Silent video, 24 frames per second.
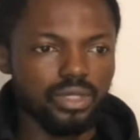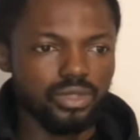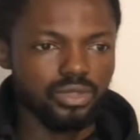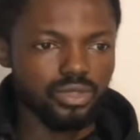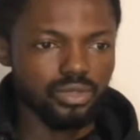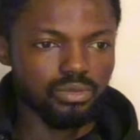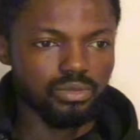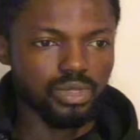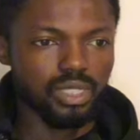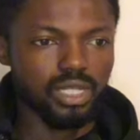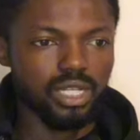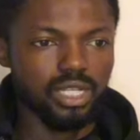
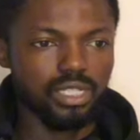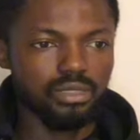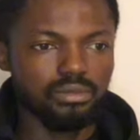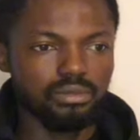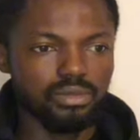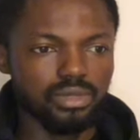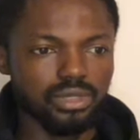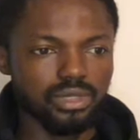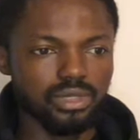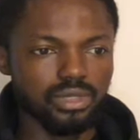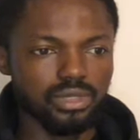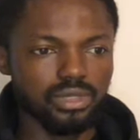
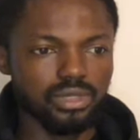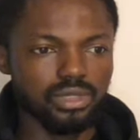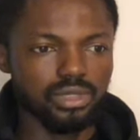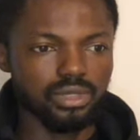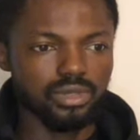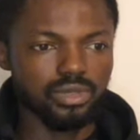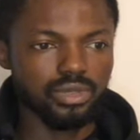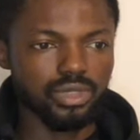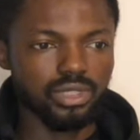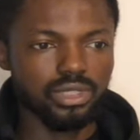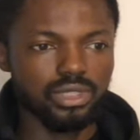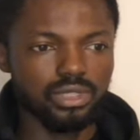sometimes the
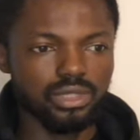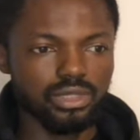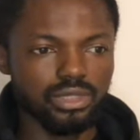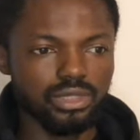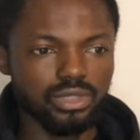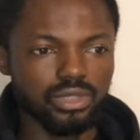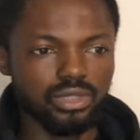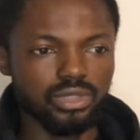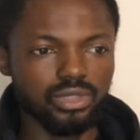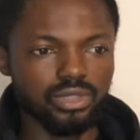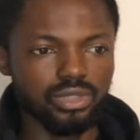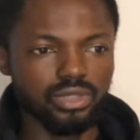
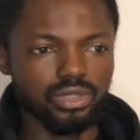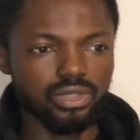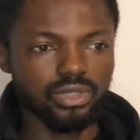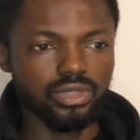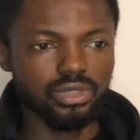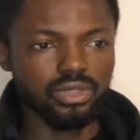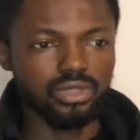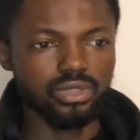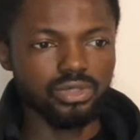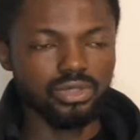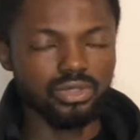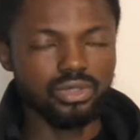quality,
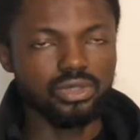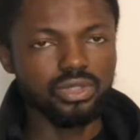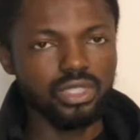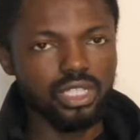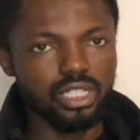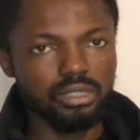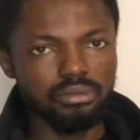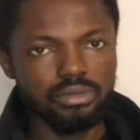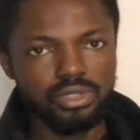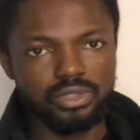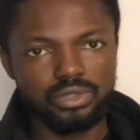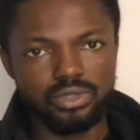or don't
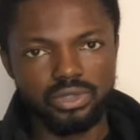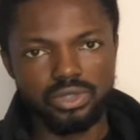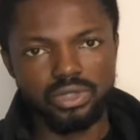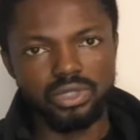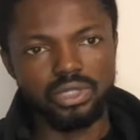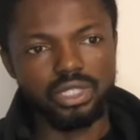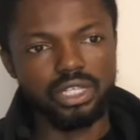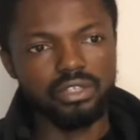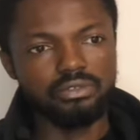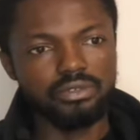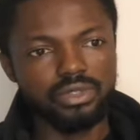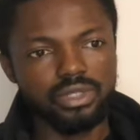get me
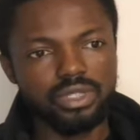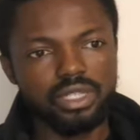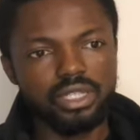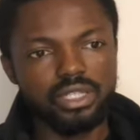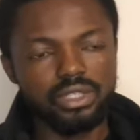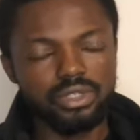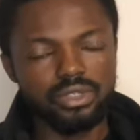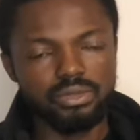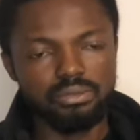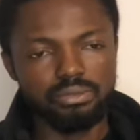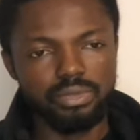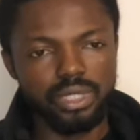wrong,
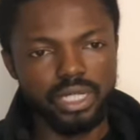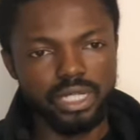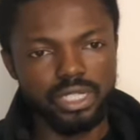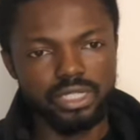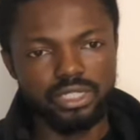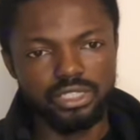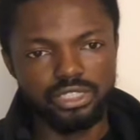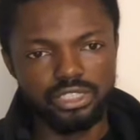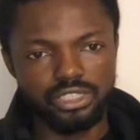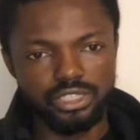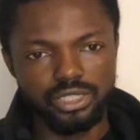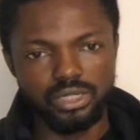everything you buy
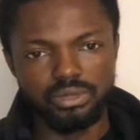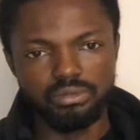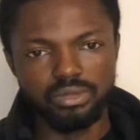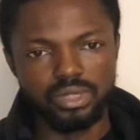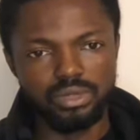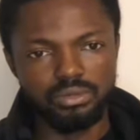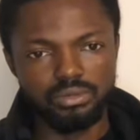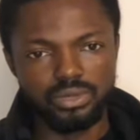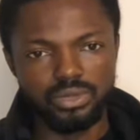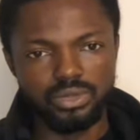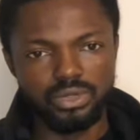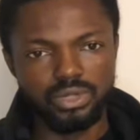in
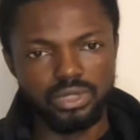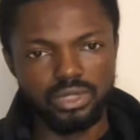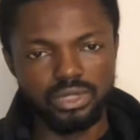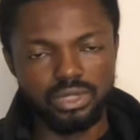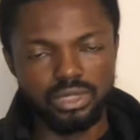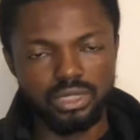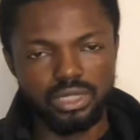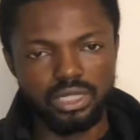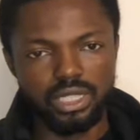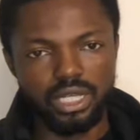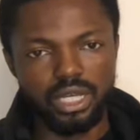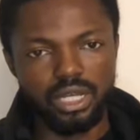Germany
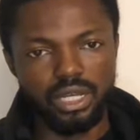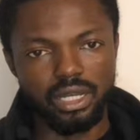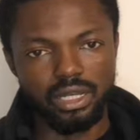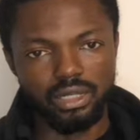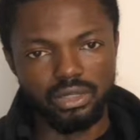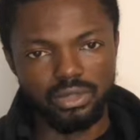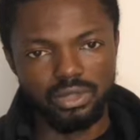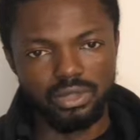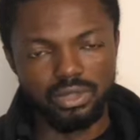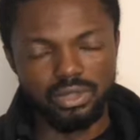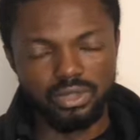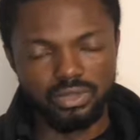mostly are
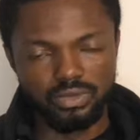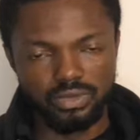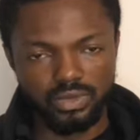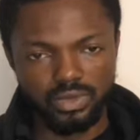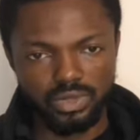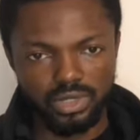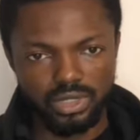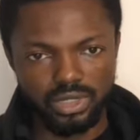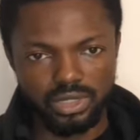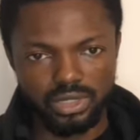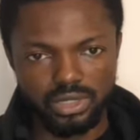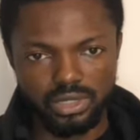
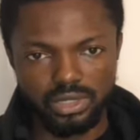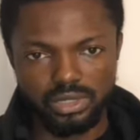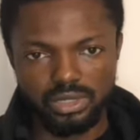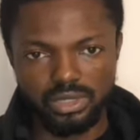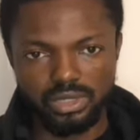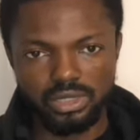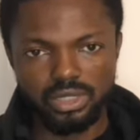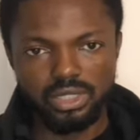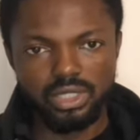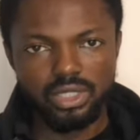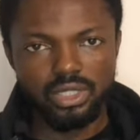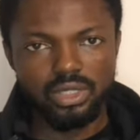
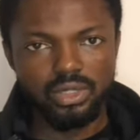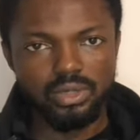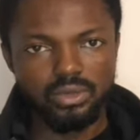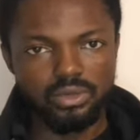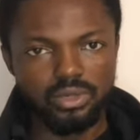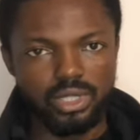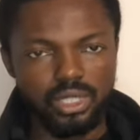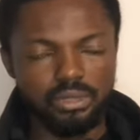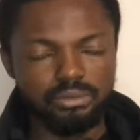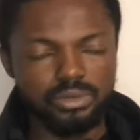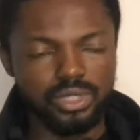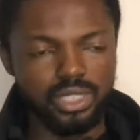quality.
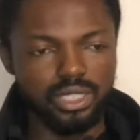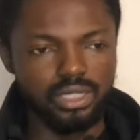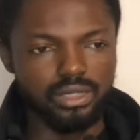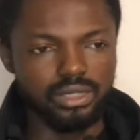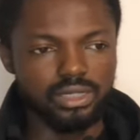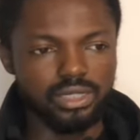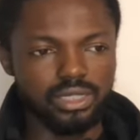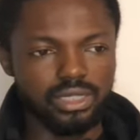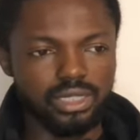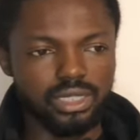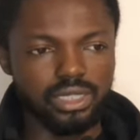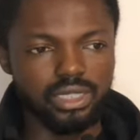What I'm trying
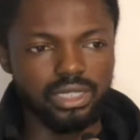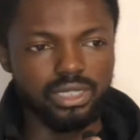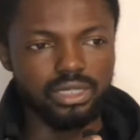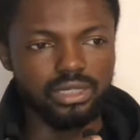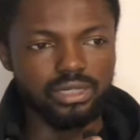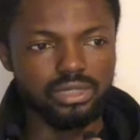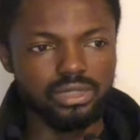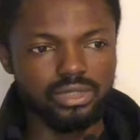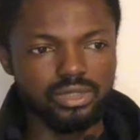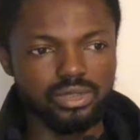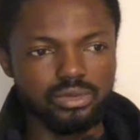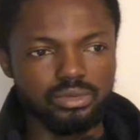to say
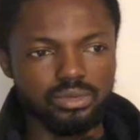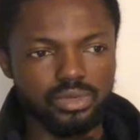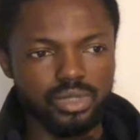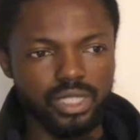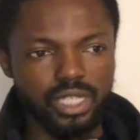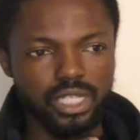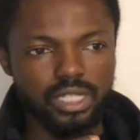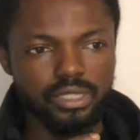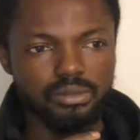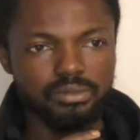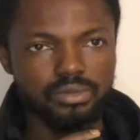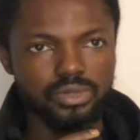is
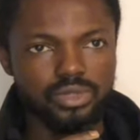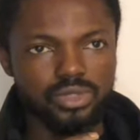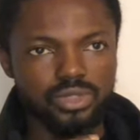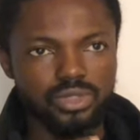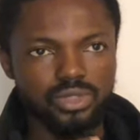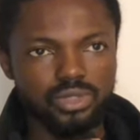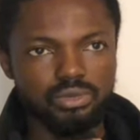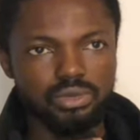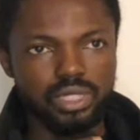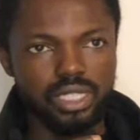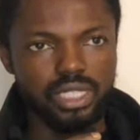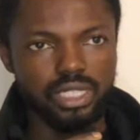sometimes
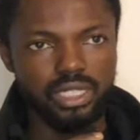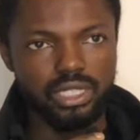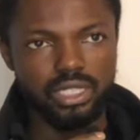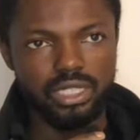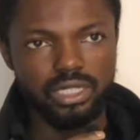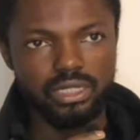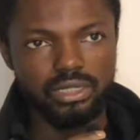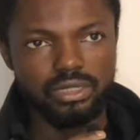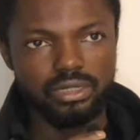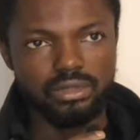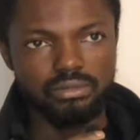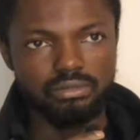you might
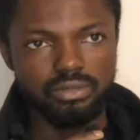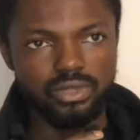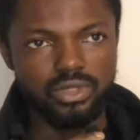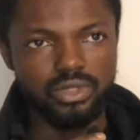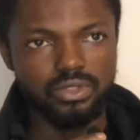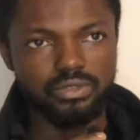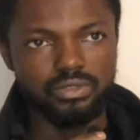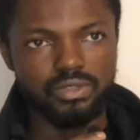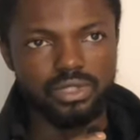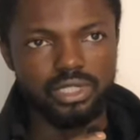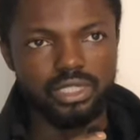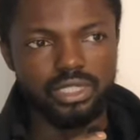get
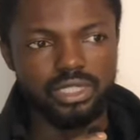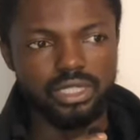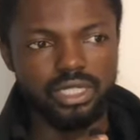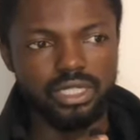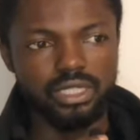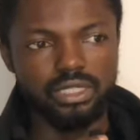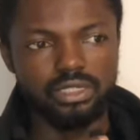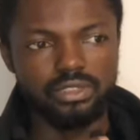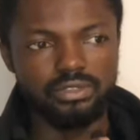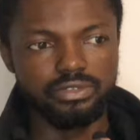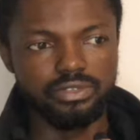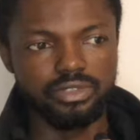more fresh
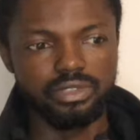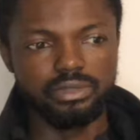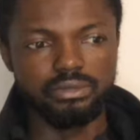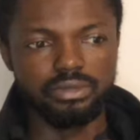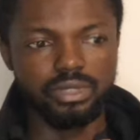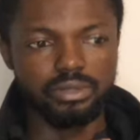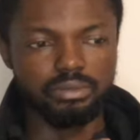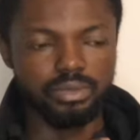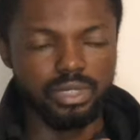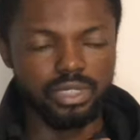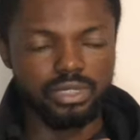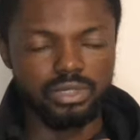things from
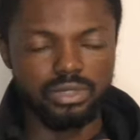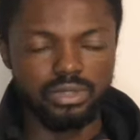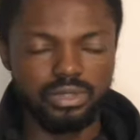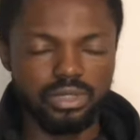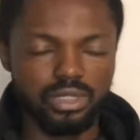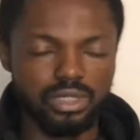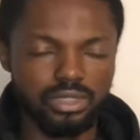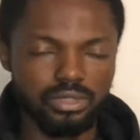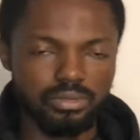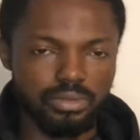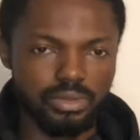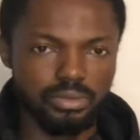a
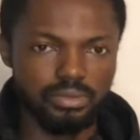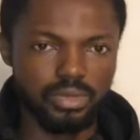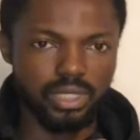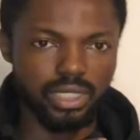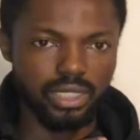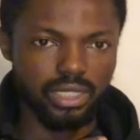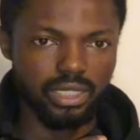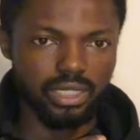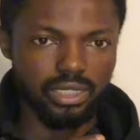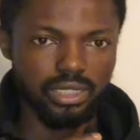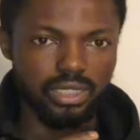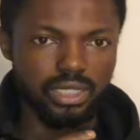particular
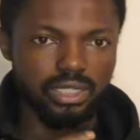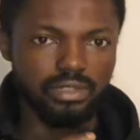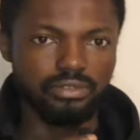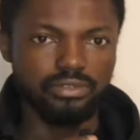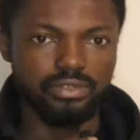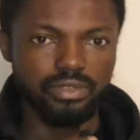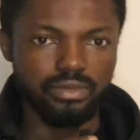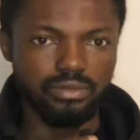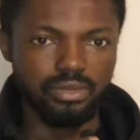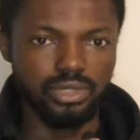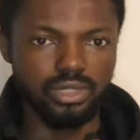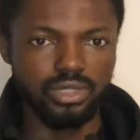supermarket than
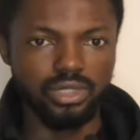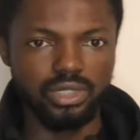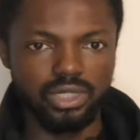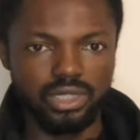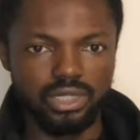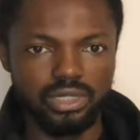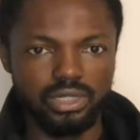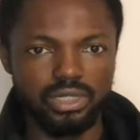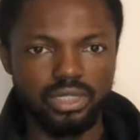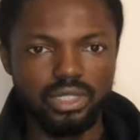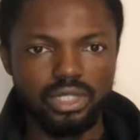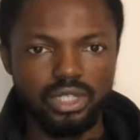from the
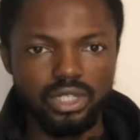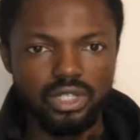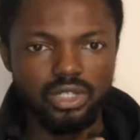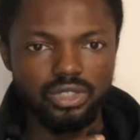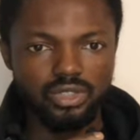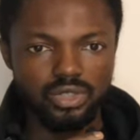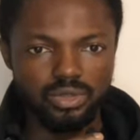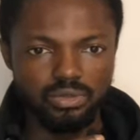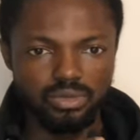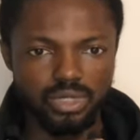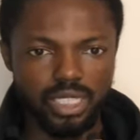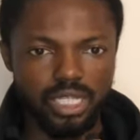other.
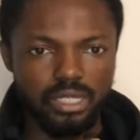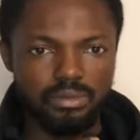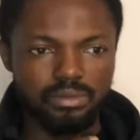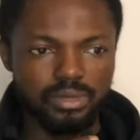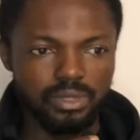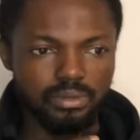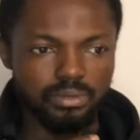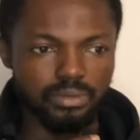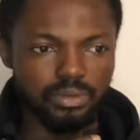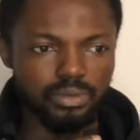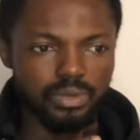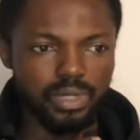
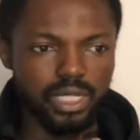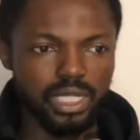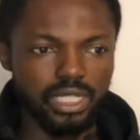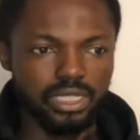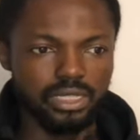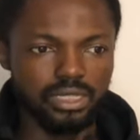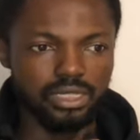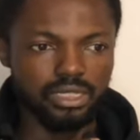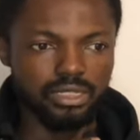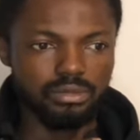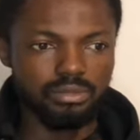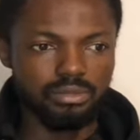Sometimes the
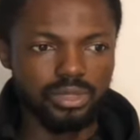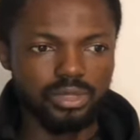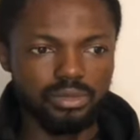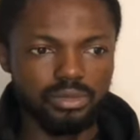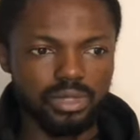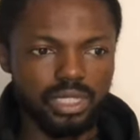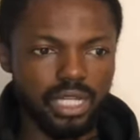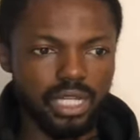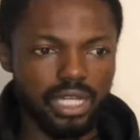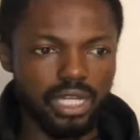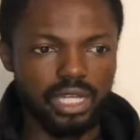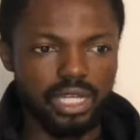prices may
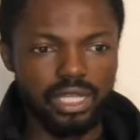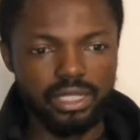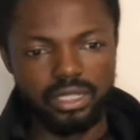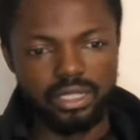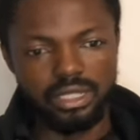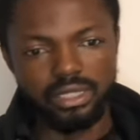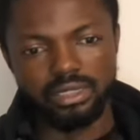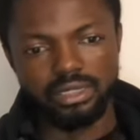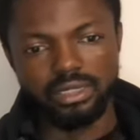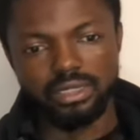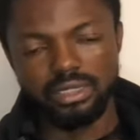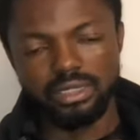be higher
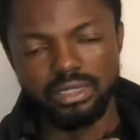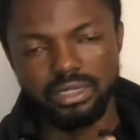than